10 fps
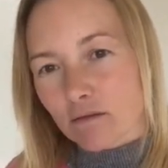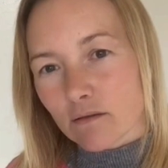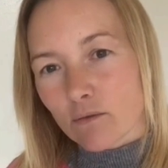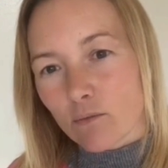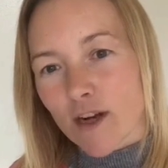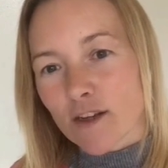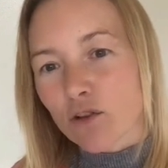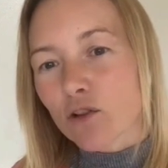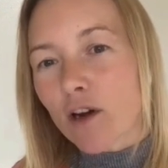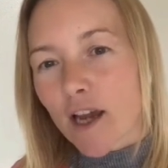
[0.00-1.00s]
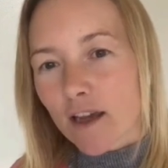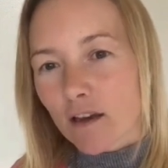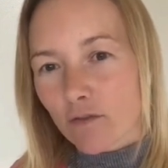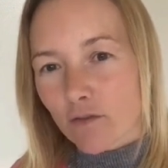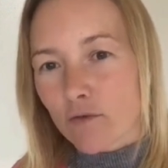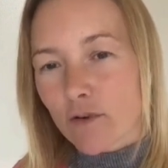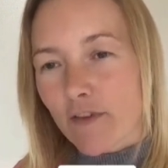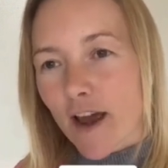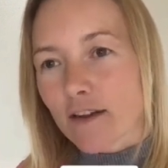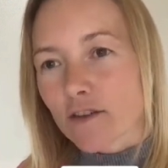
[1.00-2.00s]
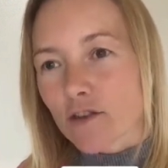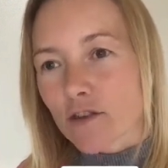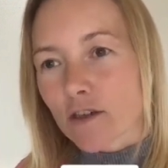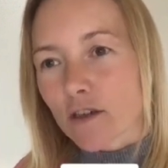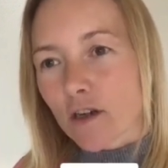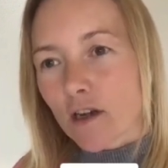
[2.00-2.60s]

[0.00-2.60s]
when you're looking for revenge.